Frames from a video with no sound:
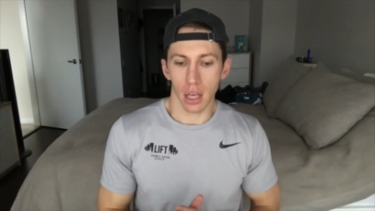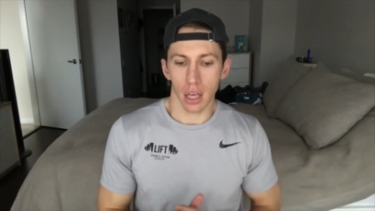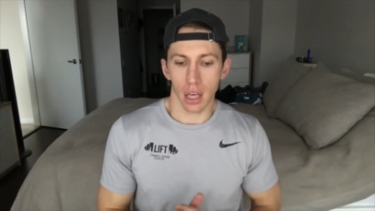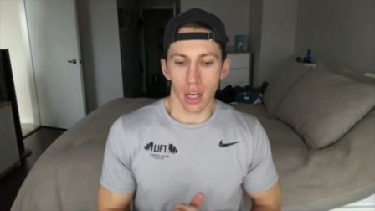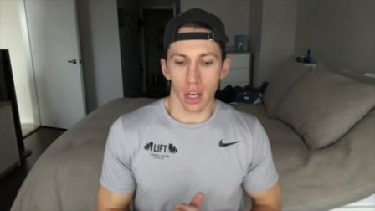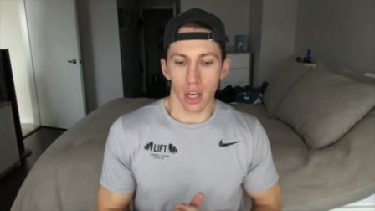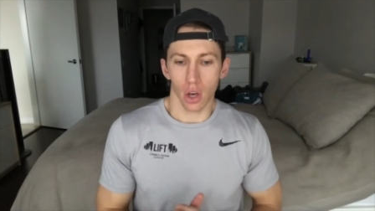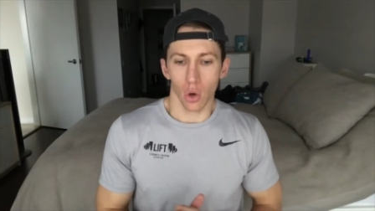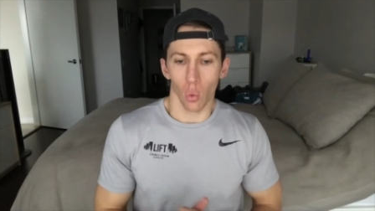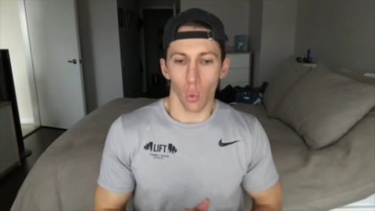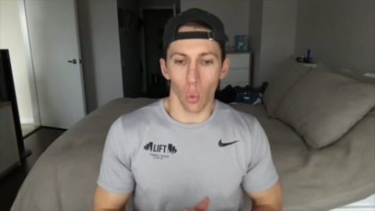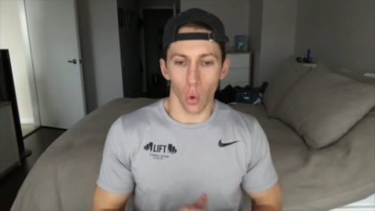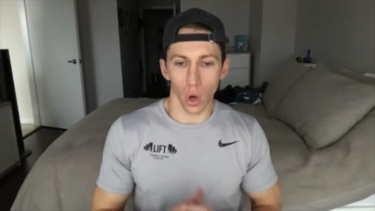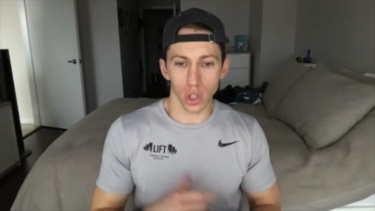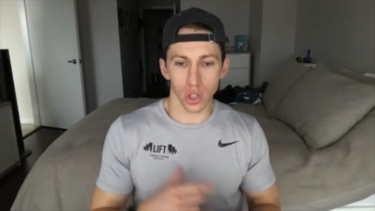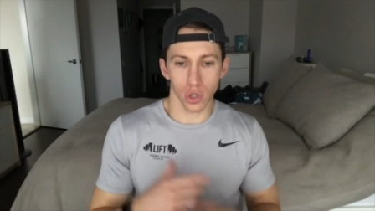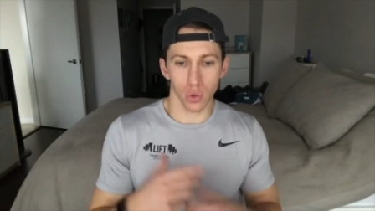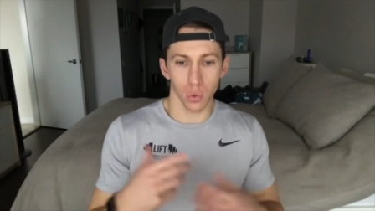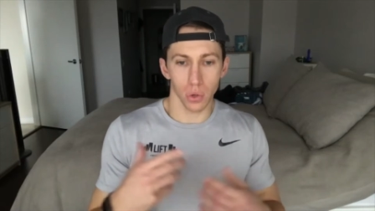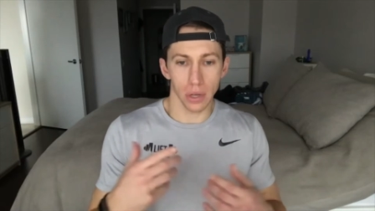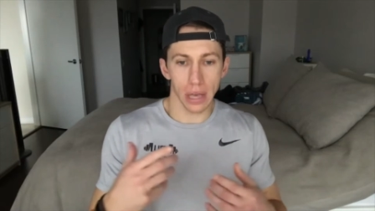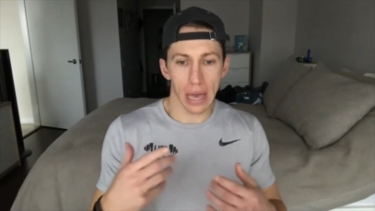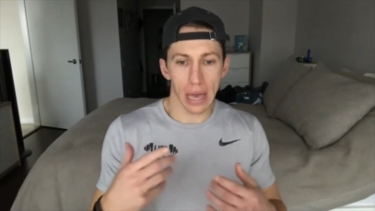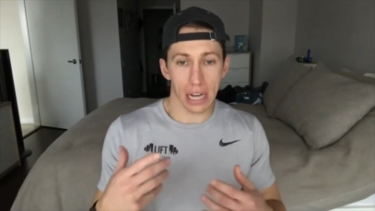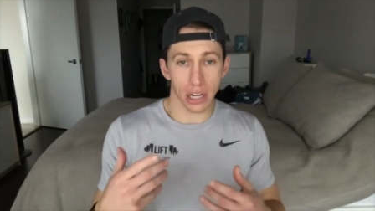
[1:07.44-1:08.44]
Once
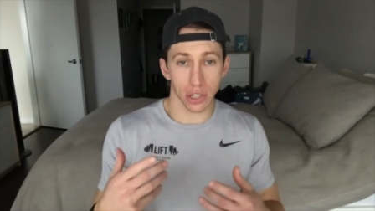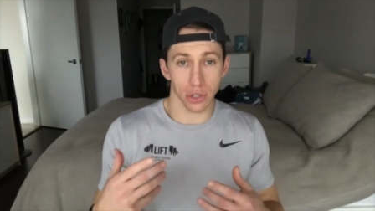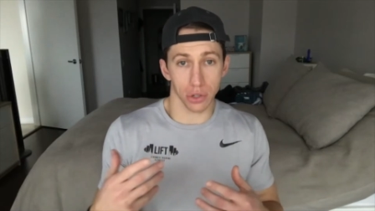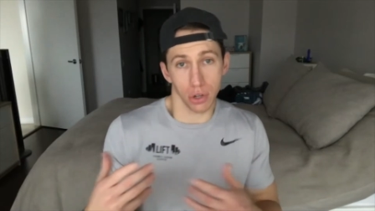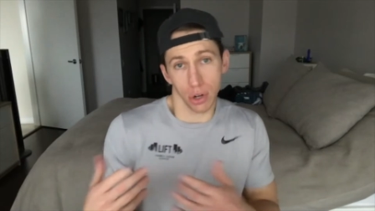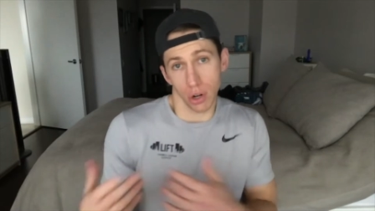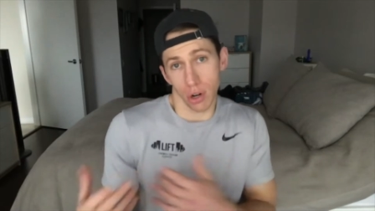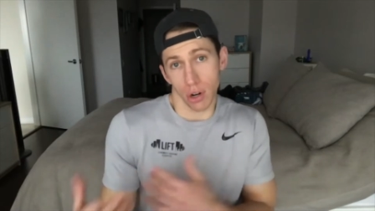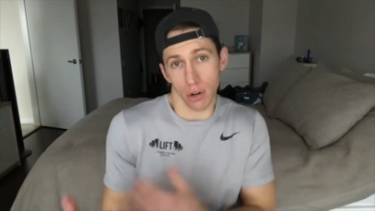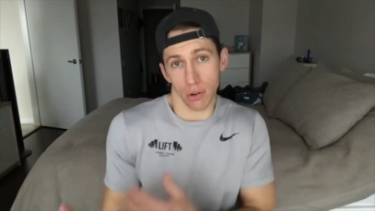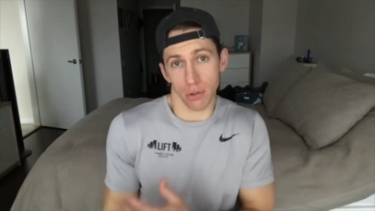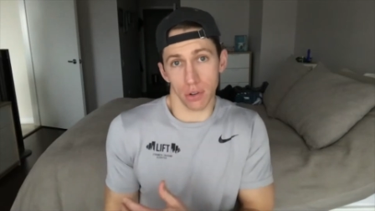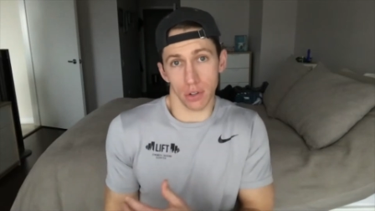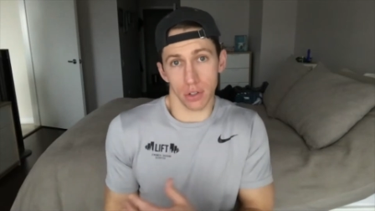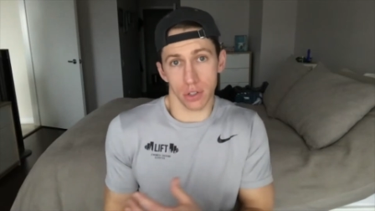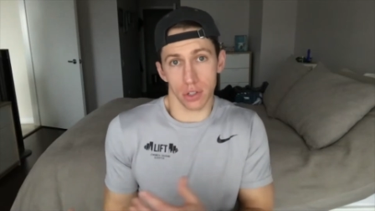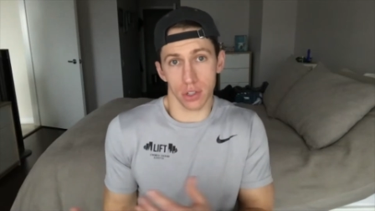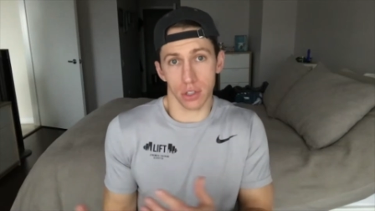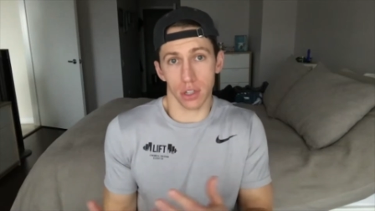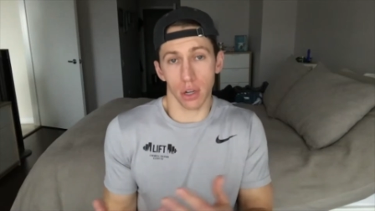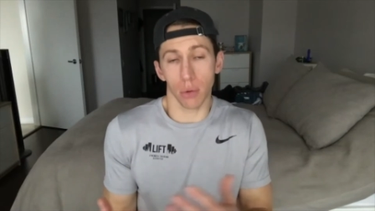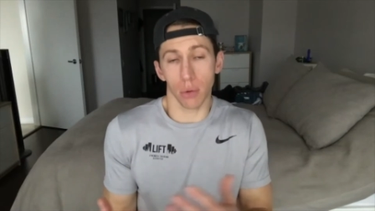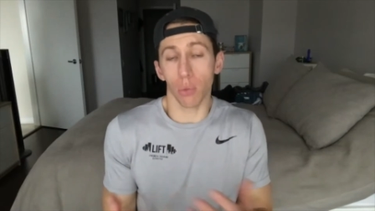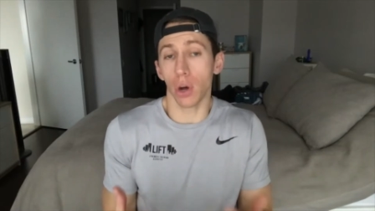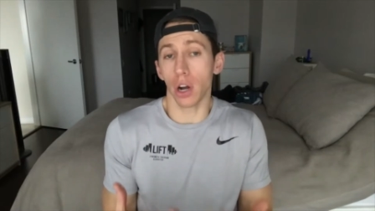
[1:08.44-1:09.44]
we actually are
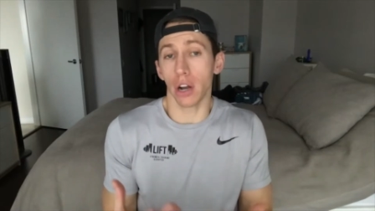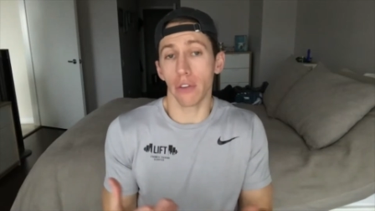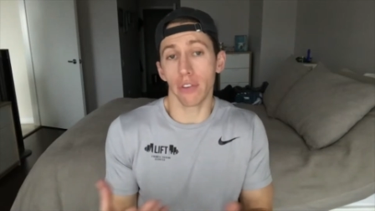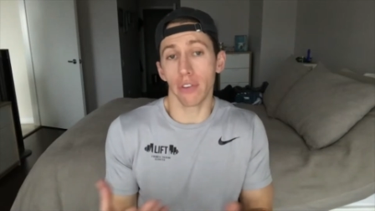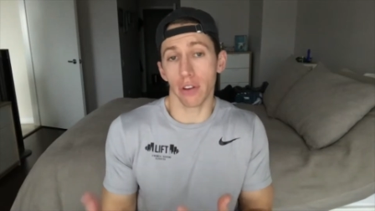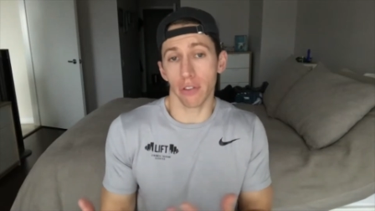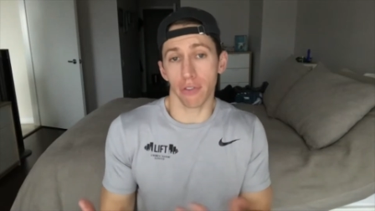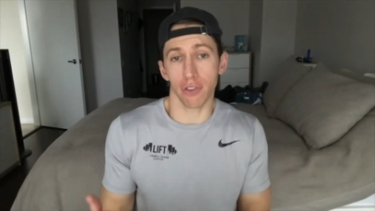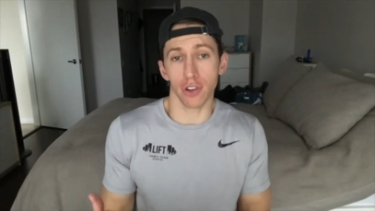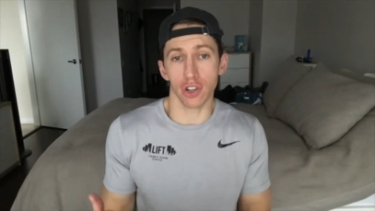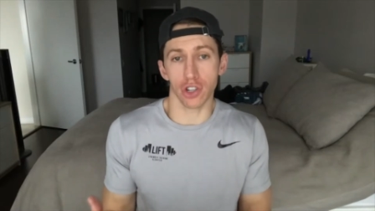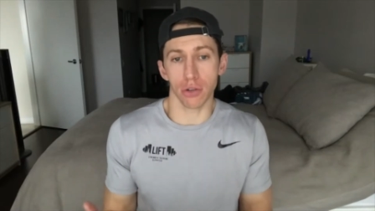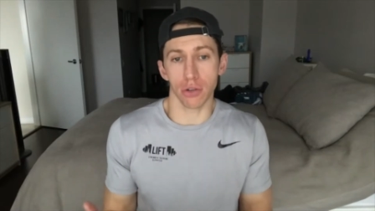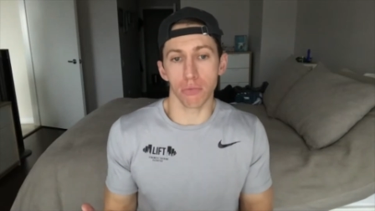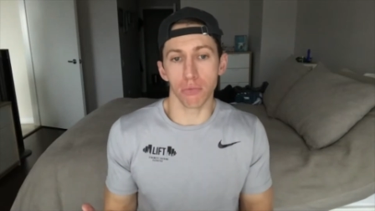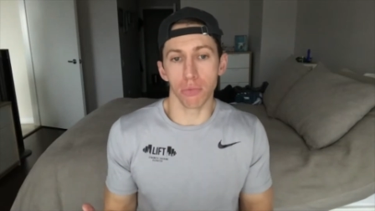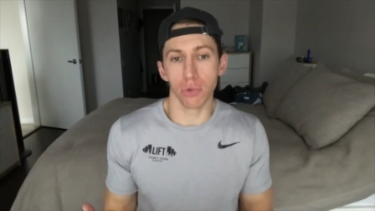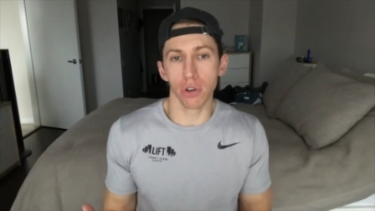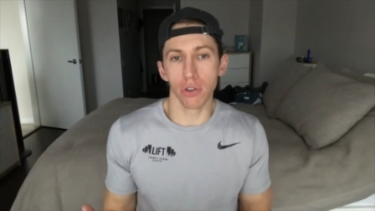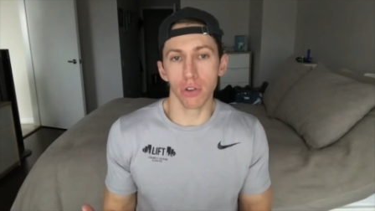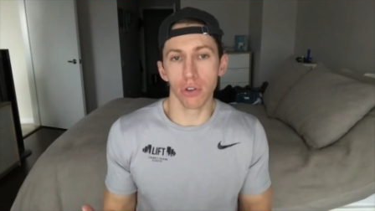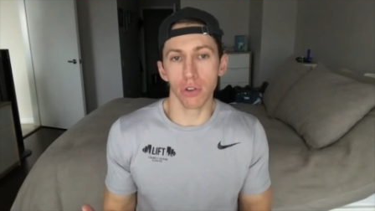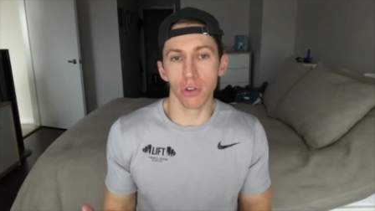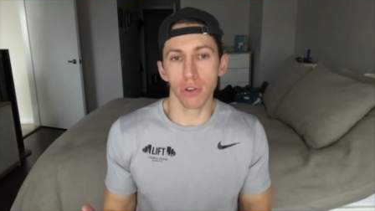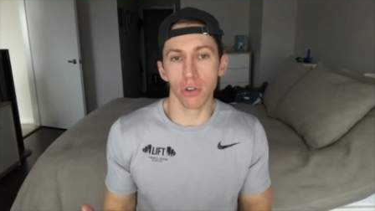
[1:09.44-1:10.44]
somewhat of an efficient
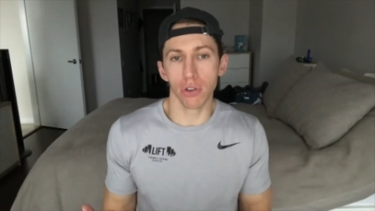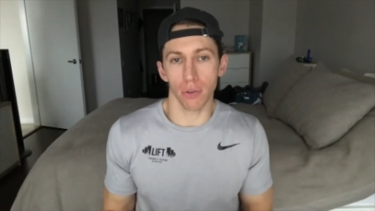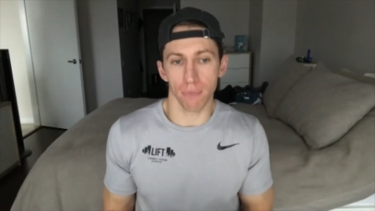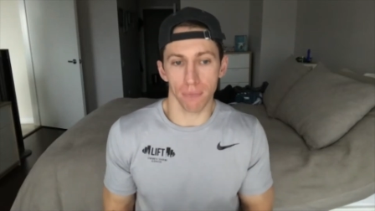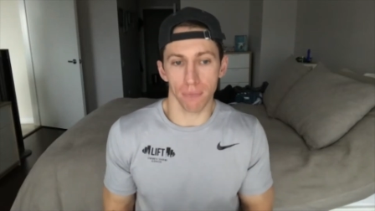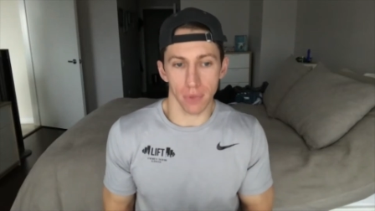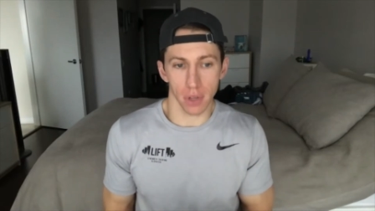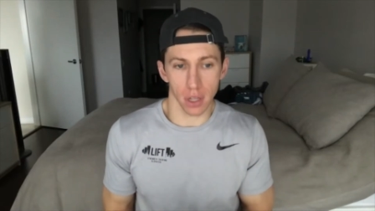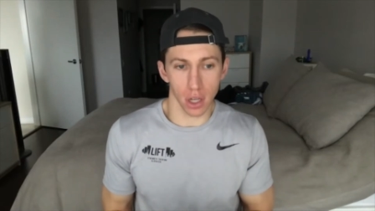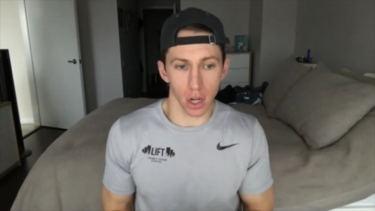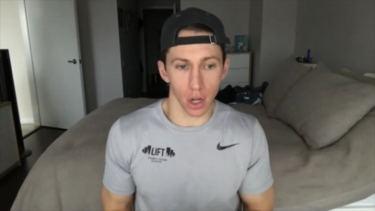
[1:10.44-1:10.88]
mover,